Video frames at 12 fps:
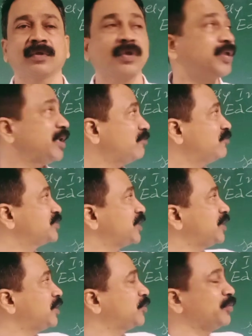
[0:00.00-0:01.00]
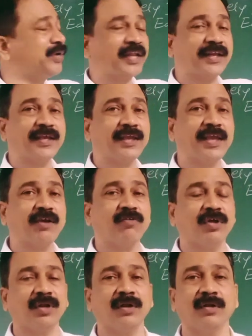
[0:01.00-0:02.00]
Here we said unitary,
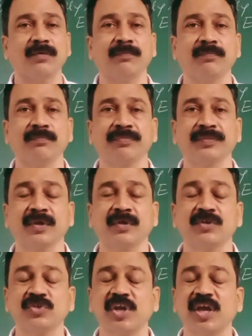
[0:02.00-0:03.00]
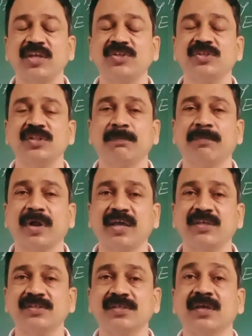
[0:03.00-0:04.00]
equal. Change in the
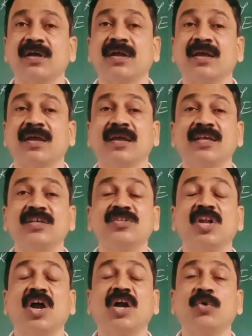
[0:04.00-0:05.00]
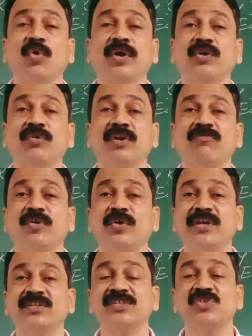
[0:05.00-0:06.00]
price is not going to
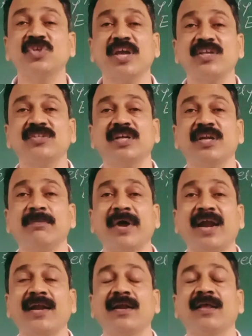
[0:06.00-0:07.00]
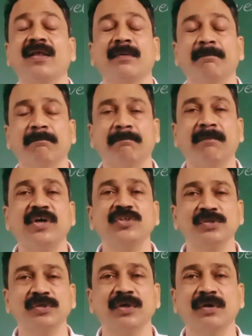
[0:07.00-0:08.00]
influence change in the demand
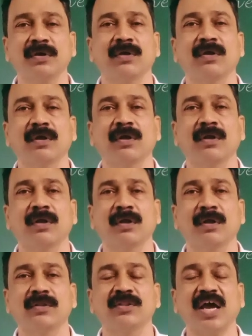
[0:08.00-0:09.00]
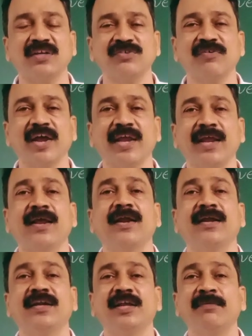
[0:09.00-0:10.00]
much. That's why
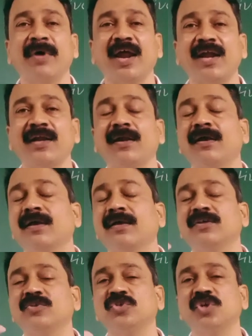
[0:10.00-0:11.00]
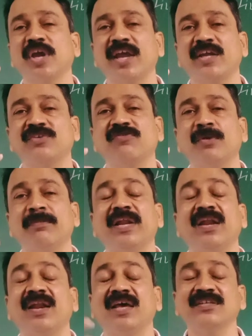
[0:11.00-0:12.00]
demand change will be
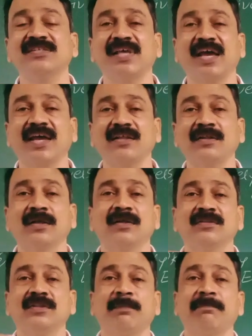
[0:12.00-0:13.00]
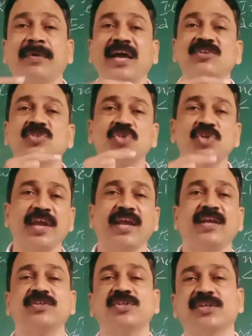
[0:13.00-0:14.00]
less than the price
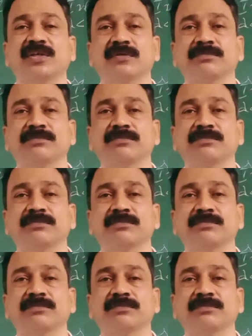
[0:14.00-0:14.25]
change.